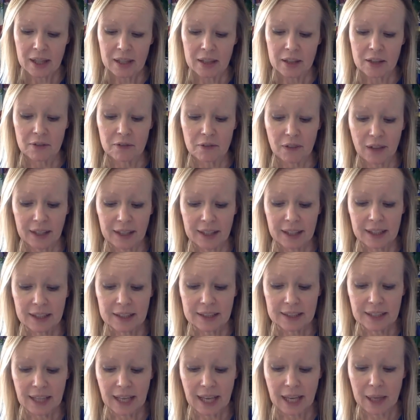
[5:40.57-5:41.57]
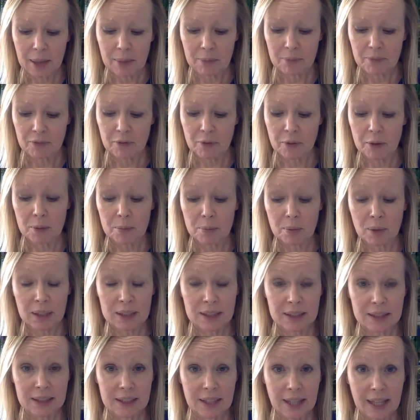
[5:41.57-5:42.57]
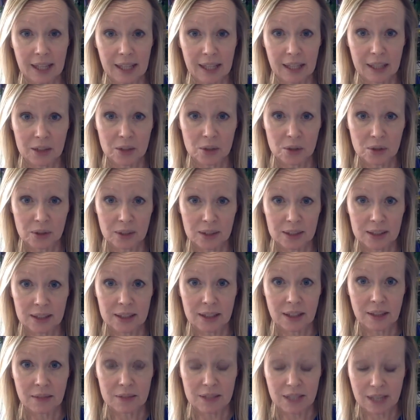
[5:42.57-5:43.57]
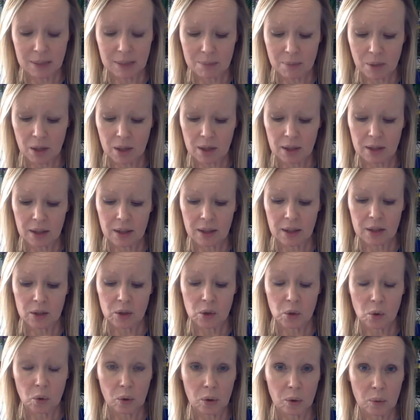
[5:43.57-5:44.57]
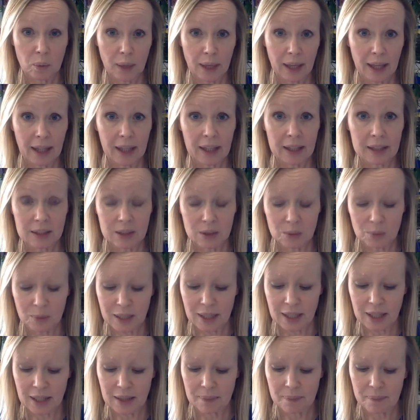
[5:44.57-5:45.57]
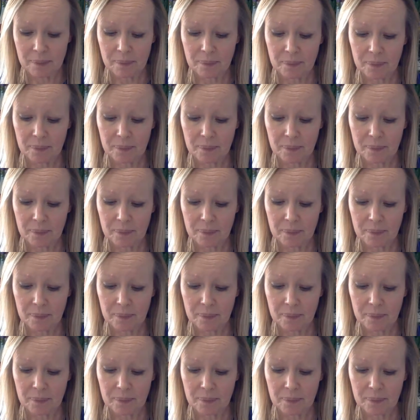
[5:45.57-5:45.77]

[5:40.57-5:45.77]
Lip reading: The Vikings came from the present-day countries of Denmark, Norway, and Sweden.